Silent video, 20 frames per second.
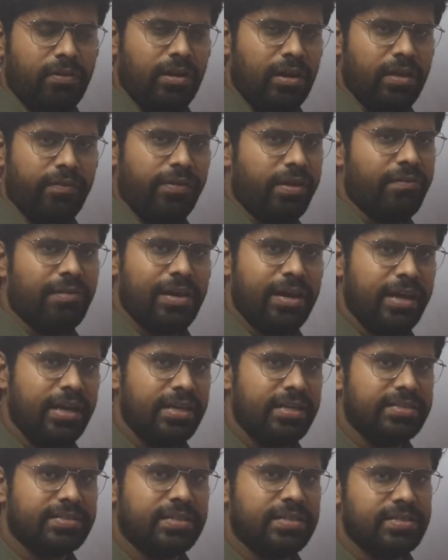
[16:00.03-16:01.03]
we'll, we have
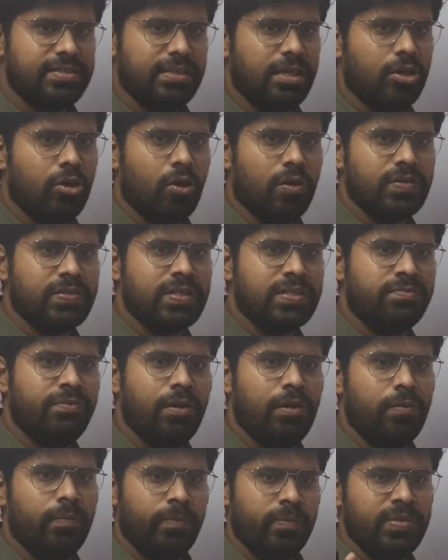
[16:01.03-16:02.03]
already discussed the causes.
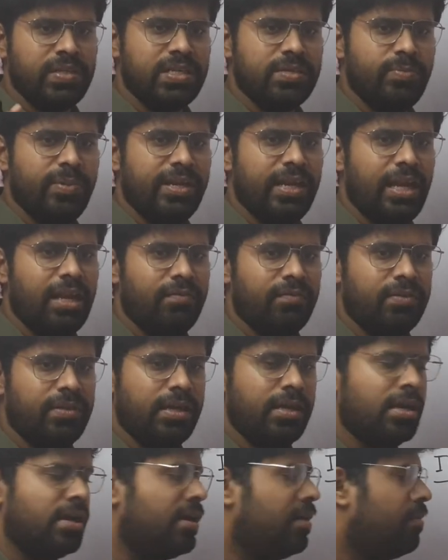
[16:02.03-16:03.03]
We will just be dealing with the